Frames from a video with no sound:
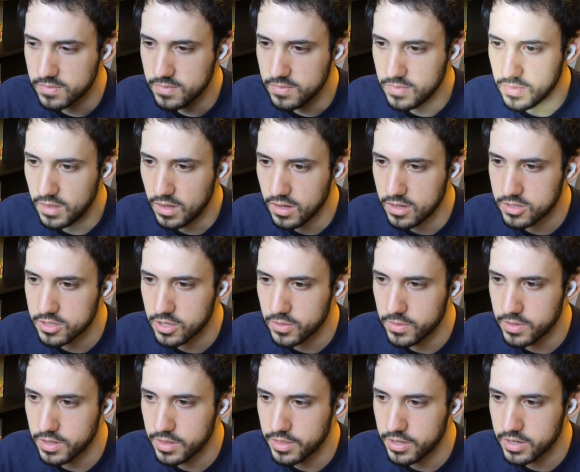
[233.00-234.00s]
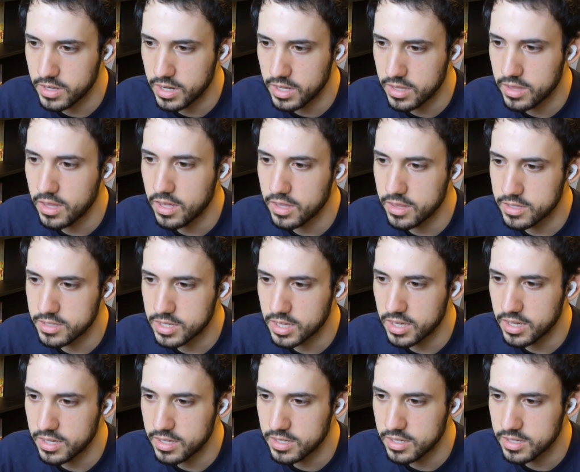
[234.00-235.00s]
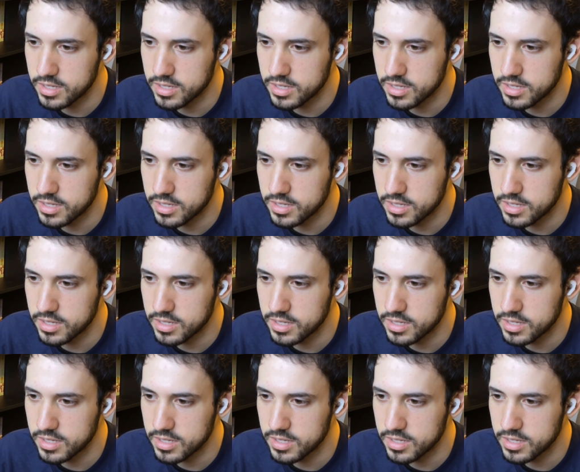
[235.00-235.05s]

It's the one that they're telling that, this guy?